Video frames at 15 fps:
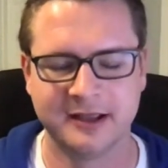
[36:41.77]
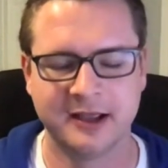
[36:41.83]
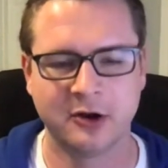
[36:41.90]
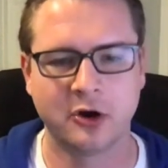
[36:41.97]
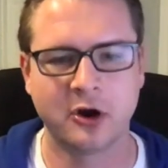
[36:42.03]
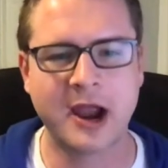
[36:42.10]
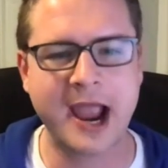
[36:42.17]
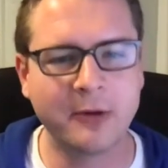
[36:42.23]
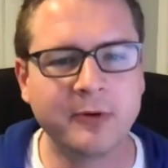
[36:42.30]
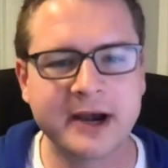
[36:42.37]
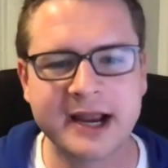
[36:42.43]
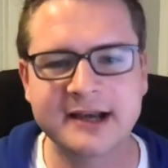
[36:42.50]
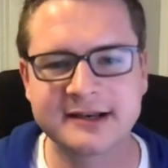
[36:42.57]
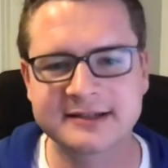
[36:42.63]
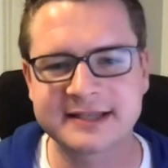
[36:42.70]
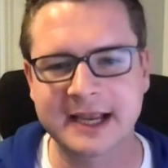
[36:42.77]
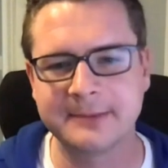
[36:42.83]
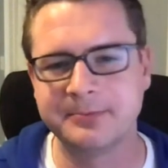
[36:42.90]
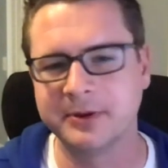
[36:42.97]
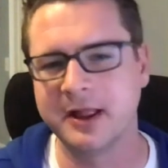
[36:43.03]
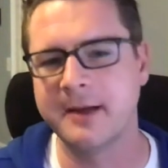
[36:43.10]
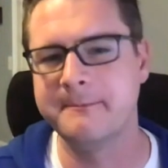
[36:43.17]
How would I
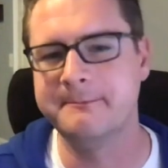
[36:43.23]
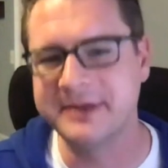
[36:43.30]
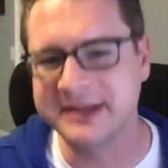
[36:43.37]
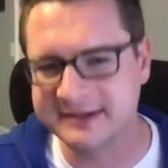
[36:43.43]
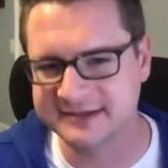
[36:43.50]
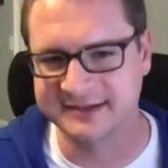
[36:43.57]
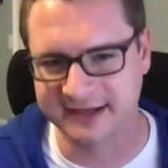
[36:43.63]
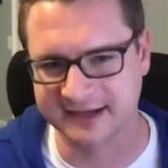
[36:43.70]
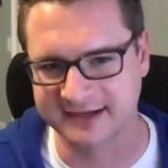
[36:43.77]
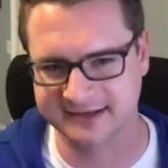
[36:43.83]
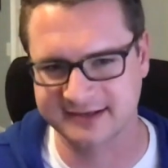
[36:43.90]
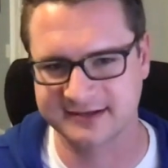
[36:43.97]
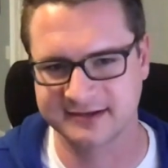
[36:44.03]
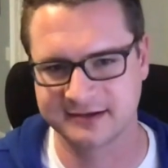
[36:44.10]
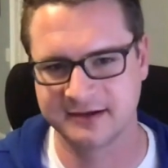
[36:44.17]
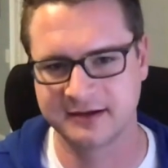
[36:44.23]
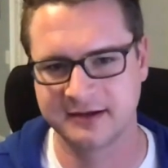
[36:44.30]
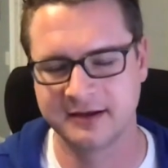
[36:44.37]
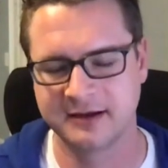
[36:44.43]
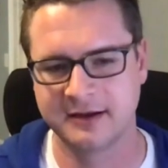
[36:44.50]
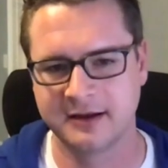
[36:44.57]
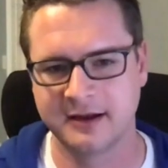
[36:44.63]
disciple a business?
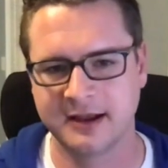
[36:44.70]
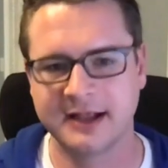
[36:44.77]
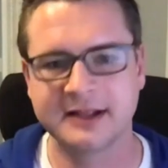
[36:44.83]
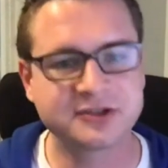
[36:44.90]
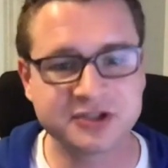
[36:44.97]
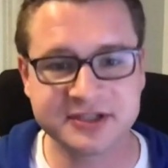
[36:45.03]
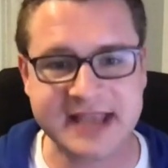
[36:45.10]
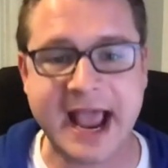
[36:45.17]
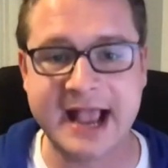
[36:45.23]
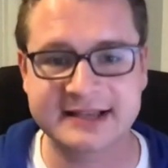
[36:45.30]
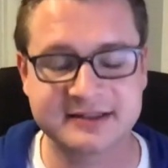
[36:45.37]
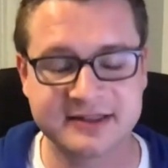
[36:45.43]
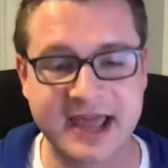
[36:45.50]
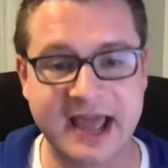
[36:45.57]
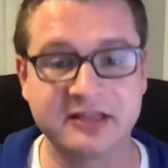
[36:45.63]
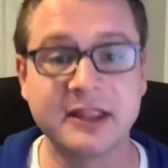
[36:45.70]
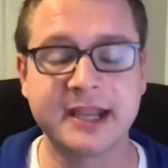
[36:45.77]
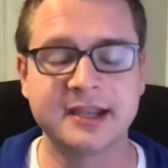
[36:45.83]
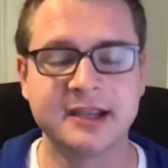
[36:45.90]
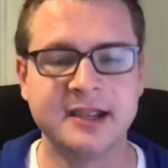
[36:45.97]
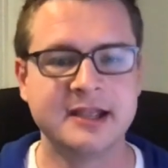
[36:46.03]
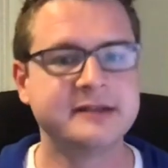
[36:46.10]
And let's just ask that,
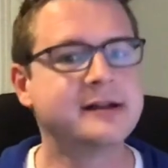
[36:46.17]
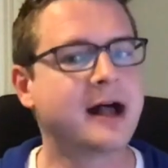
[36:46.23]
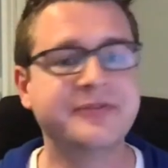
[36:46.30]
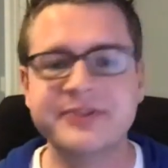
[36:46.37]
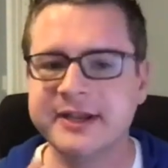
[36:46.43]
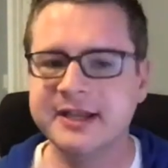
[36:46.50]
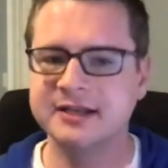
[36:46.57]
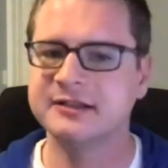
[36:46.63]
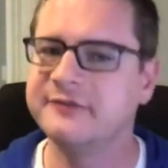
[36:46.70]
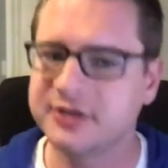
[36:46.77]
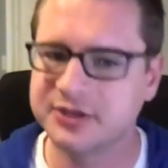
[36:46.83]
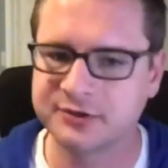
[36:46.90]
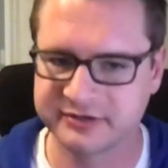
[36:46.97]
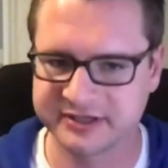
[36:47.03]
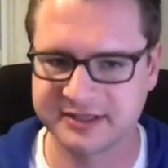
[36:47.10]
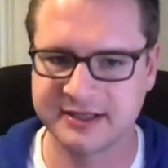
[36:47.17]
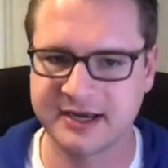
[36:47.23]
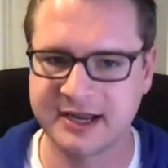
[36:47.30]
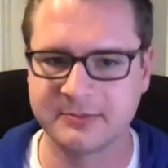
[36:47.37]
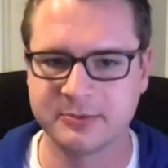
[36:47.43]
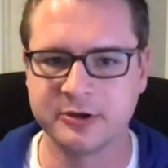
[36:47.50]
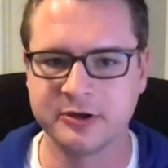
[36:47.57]
like, not the individuals in the
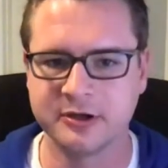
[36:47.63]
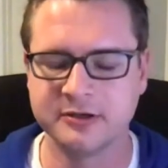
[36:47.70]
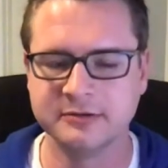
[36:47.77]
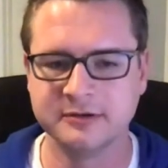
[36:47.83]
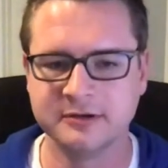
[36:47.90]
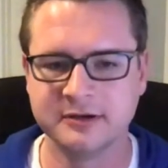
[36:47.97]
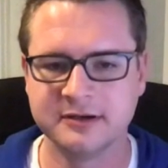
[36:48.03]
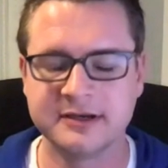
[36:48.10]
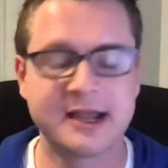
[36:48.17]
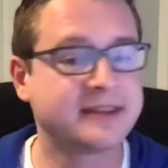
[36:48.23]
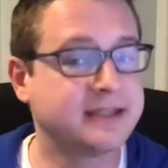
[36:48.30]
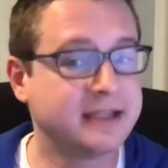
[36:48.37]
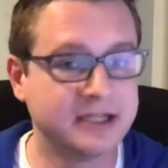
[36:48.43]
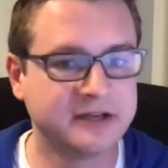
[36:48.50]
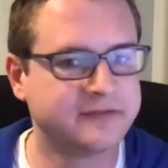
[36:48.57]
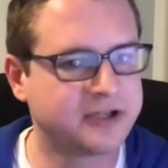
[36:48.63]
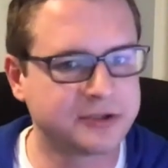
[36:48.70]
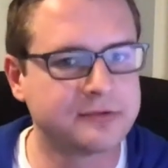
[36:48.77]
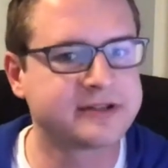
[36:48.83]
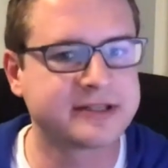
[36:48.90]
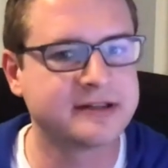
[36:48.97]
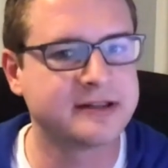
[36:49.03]
neighborhood, not the
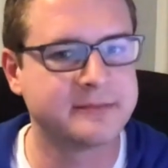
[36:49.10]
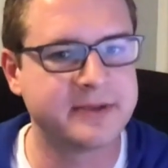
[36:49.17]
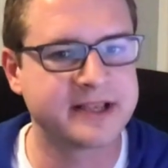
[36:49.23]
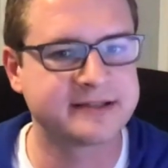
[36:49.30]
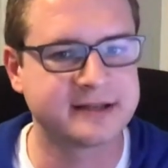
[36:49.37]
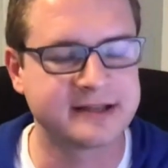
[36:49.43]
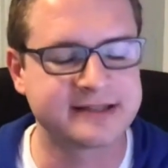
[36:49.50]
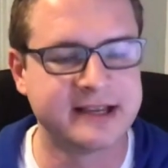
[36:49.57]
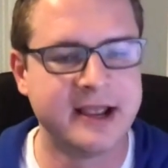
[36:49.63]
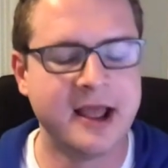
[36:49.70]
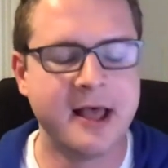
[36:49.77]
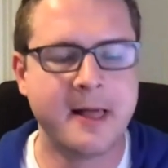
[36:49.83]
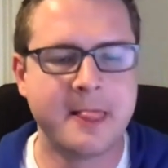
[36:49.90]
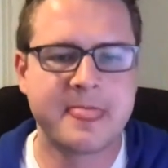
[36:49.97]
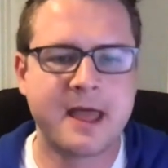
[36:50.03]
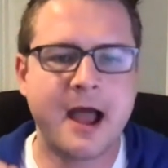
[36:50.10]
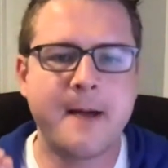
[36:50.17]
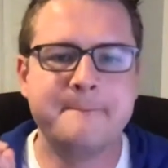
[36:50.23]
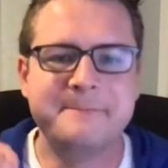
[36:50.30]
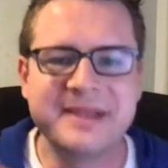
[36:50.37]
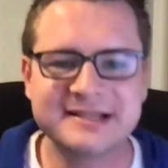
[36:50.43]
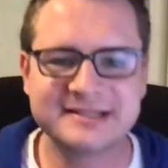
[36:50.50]
individuals in the business, a
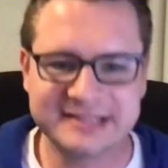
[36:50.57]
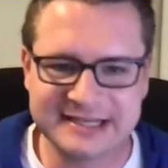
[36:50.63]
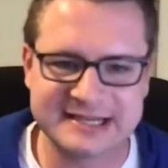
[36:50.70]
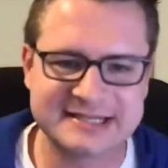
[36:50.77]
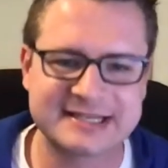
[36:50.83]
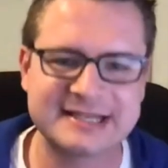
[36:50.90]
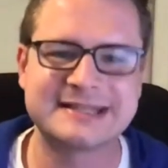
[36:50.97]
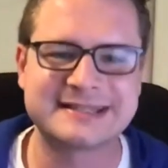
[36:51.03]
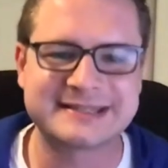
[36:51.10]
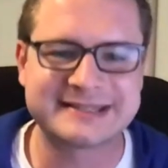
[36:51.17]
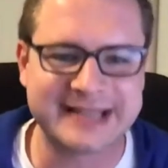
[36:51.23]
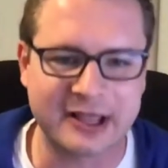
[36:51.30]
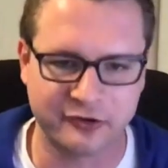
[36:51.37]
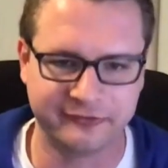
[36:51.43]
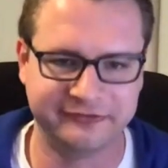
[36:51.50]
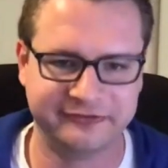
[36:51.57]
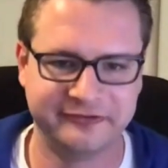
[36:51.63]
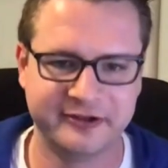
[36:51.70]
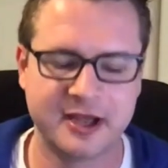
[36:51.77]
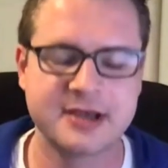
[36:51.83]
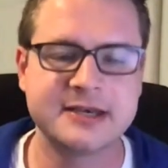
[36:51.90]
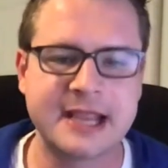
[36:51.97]
business itself,
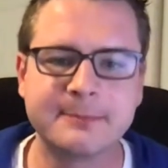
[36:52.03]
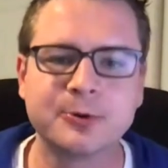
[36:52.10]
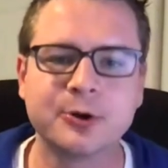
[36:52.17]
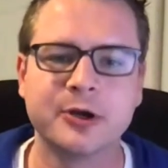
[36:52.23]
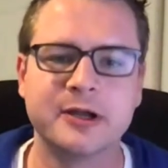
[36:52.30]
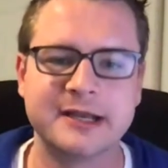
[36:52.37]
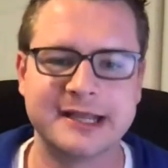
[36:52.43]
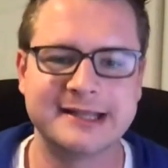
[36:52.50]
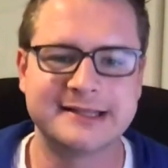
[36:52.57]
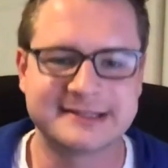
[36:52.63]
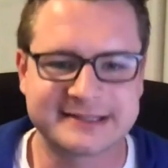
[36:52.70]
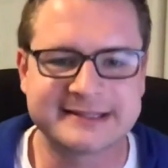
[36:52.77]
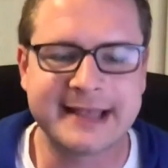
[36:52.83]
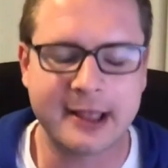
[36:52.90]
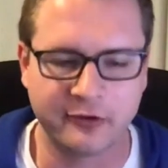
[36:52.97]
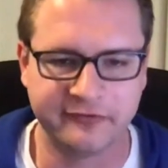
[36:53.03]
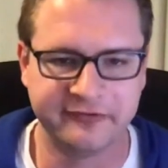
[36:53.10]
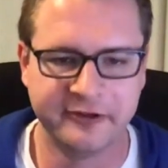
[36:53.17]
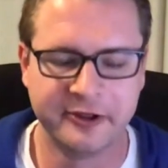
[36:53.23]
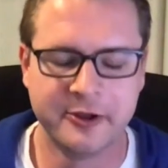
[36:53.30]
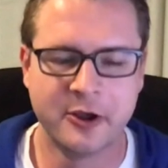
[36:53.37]
a neighborhood itself.